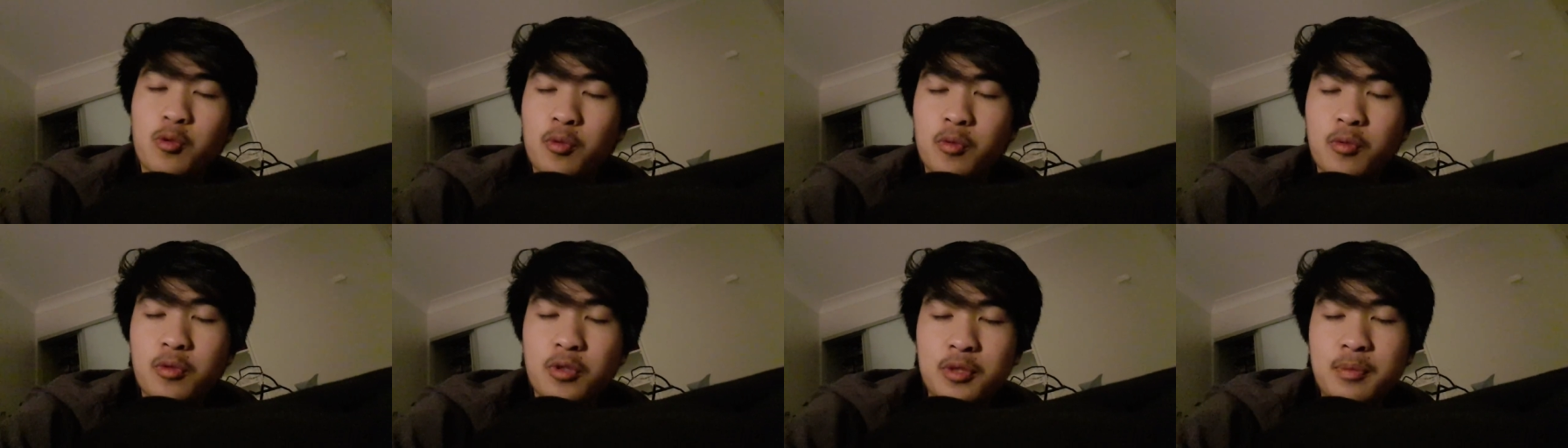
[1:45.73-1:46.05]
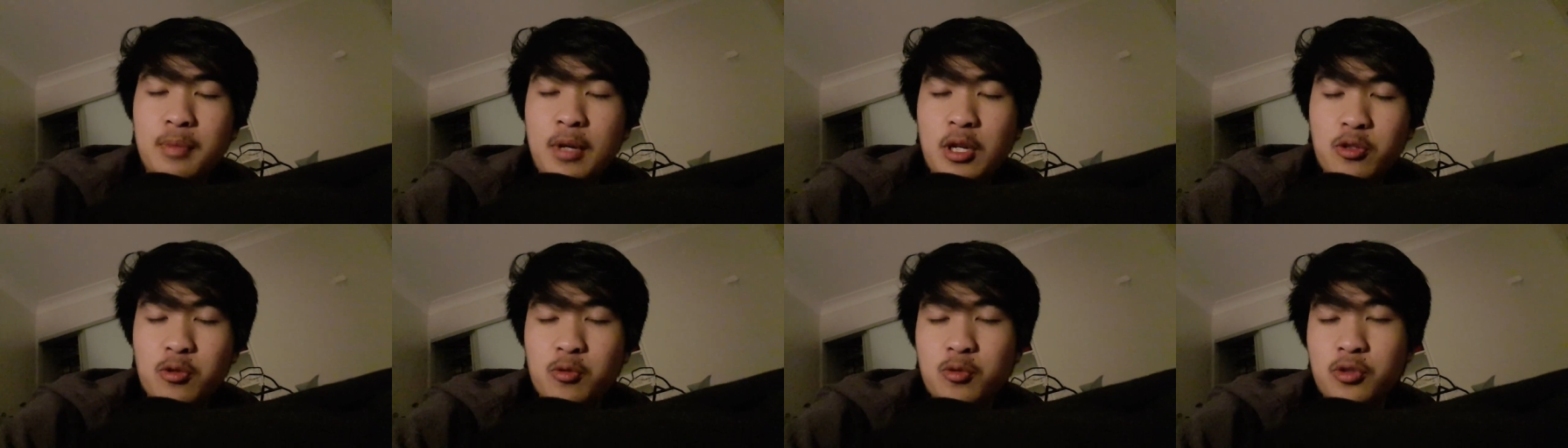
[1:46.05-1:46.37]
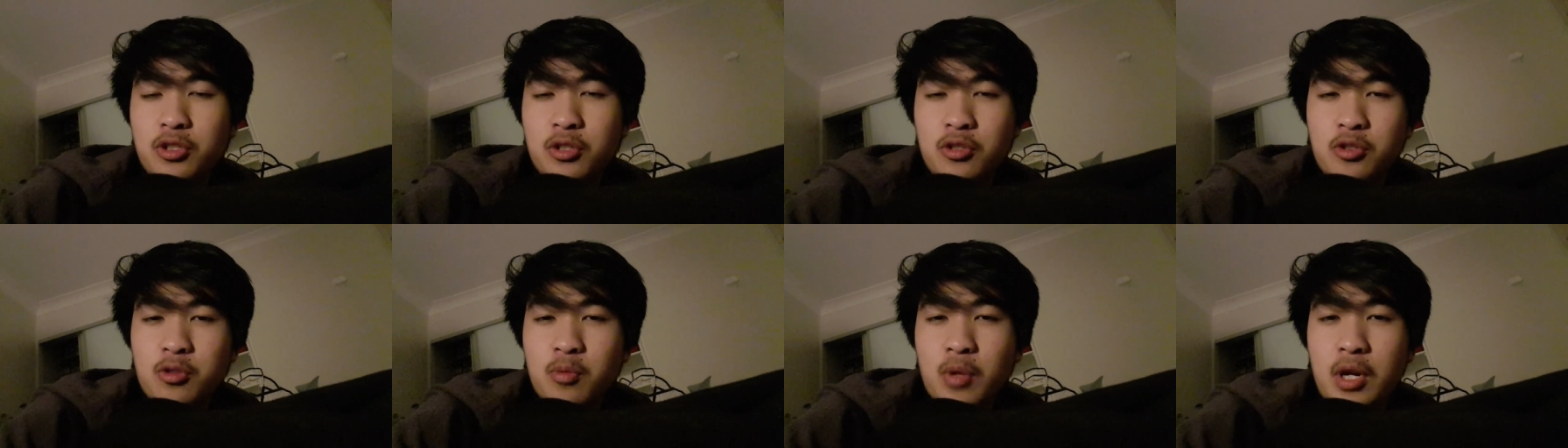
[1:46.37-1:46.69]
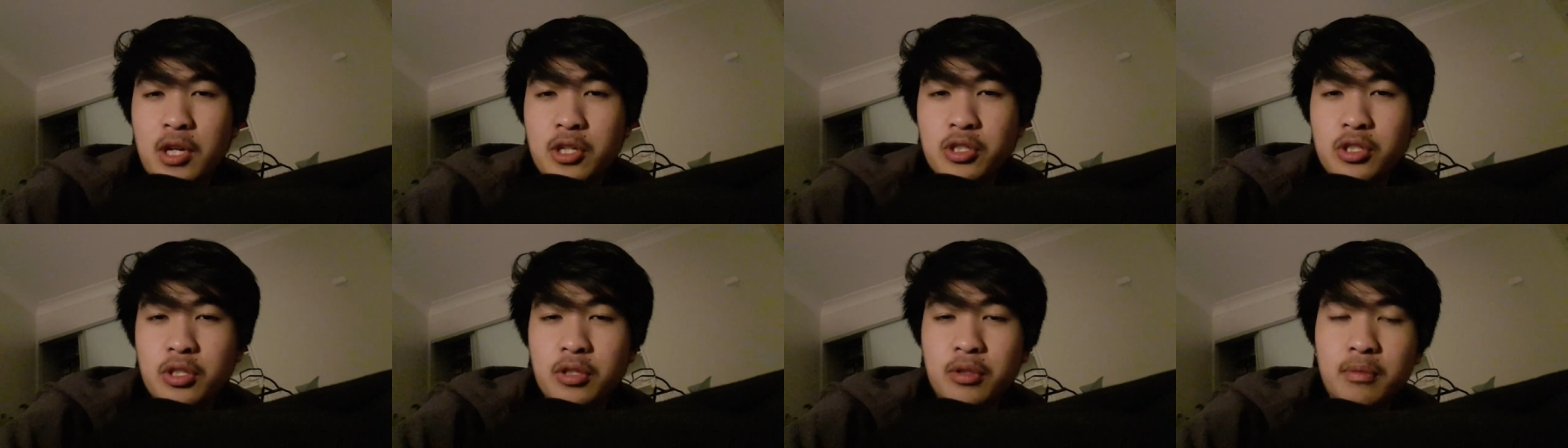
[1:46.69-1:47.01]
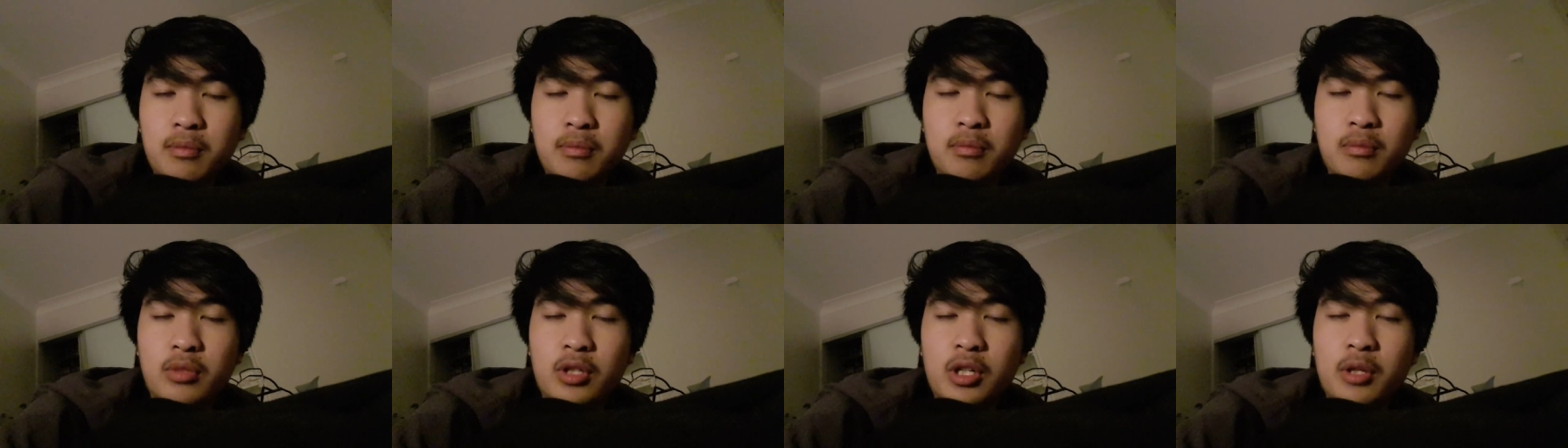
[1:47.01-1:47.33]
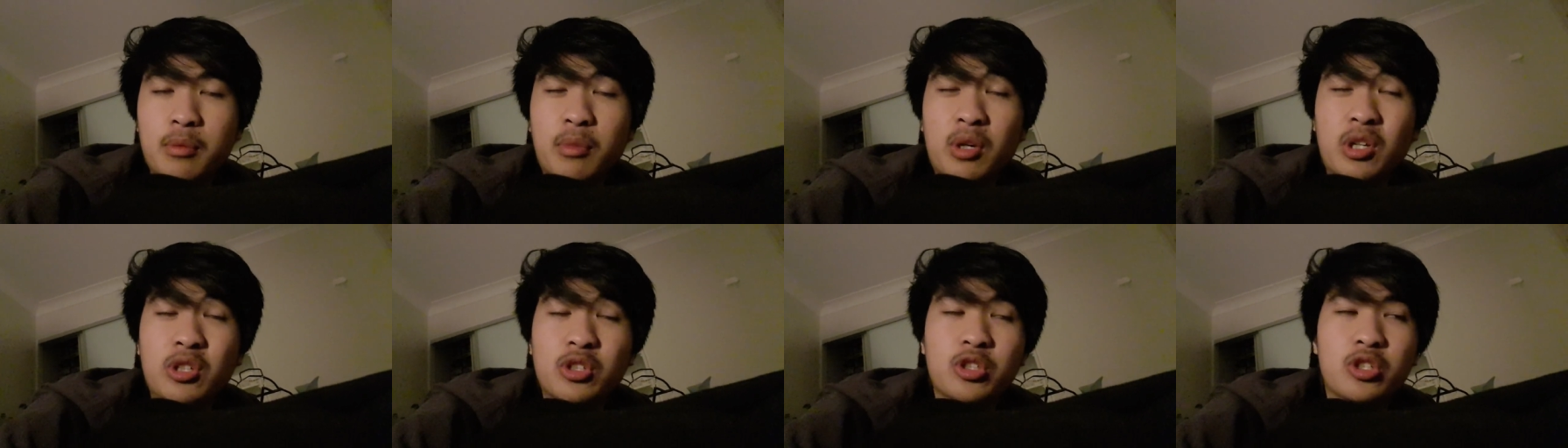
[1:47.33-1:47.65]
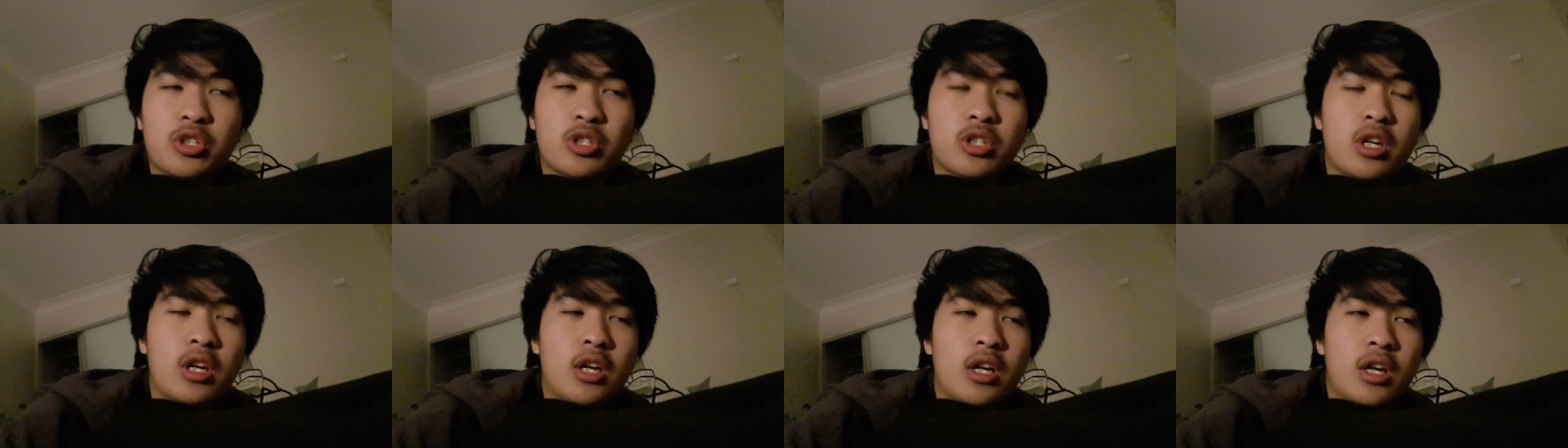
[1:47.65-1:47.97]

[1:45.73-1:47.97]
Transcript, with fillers: situation, pretty much,